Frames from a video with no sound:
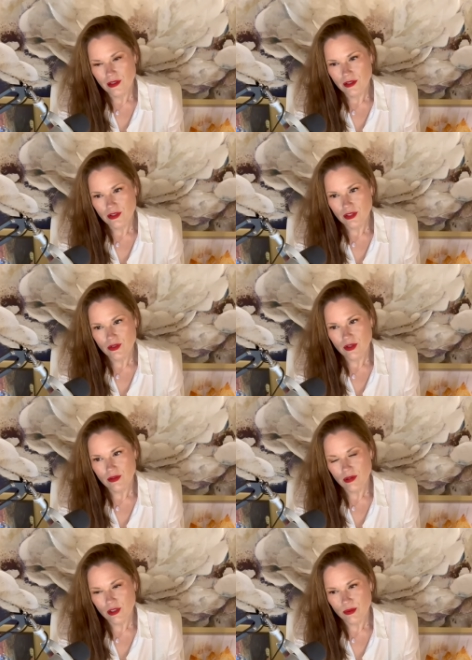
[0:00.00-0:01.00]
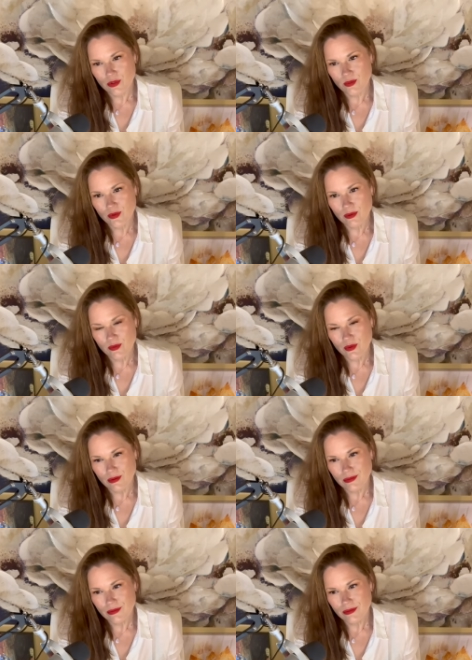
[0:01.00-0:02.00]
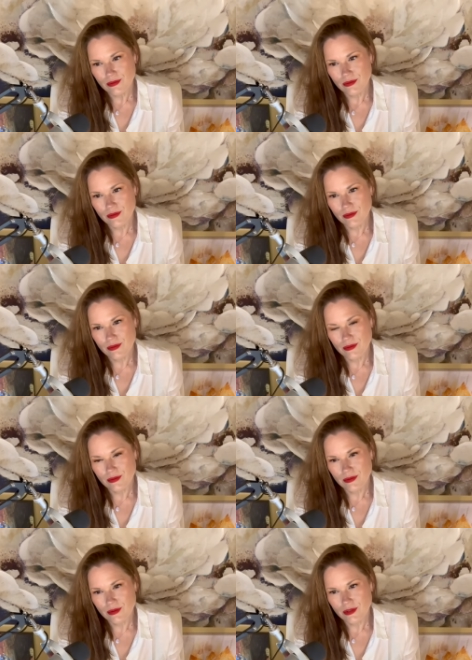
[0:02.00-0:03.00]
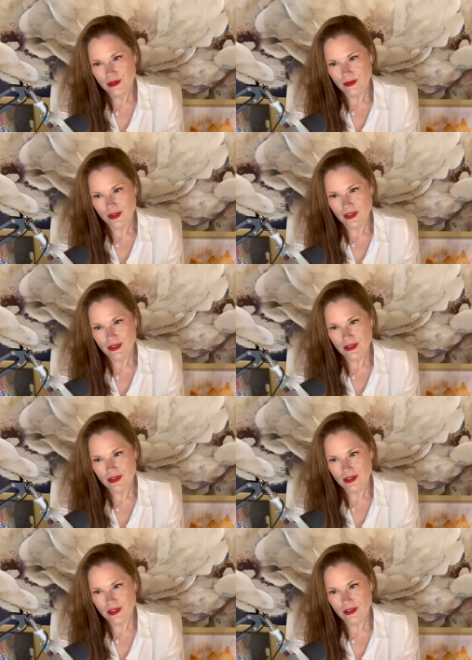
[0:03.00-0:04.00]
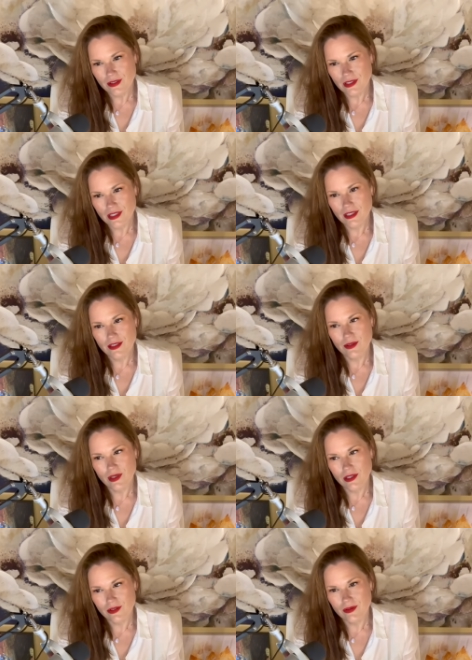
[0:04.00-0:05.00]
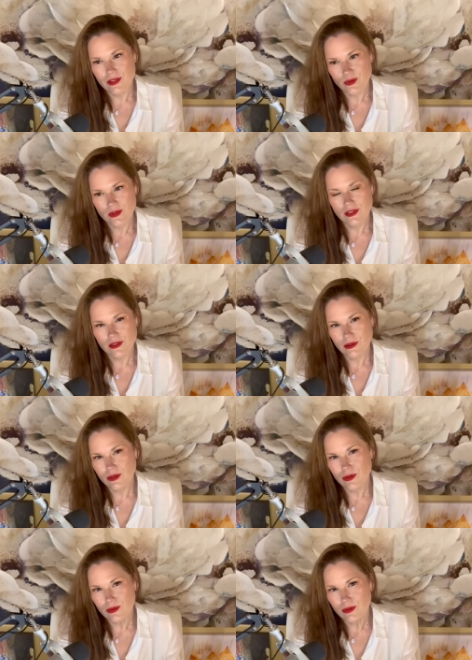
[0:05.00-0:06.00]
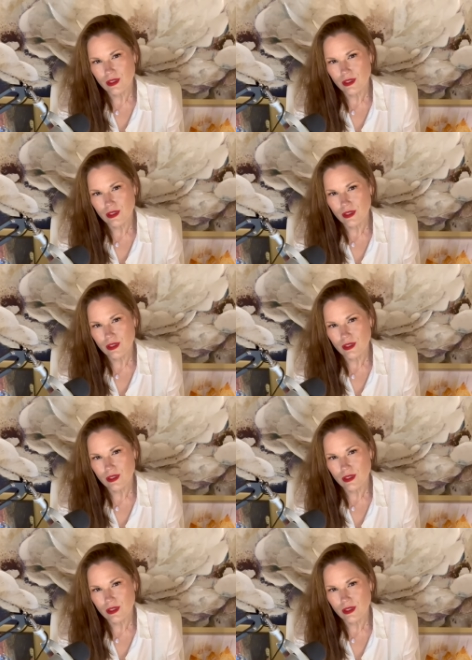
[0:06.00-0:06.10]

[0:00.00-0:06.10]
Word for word: So you try to accomplish more and more the magician's there. It's like, I know how to do this one. I know you do.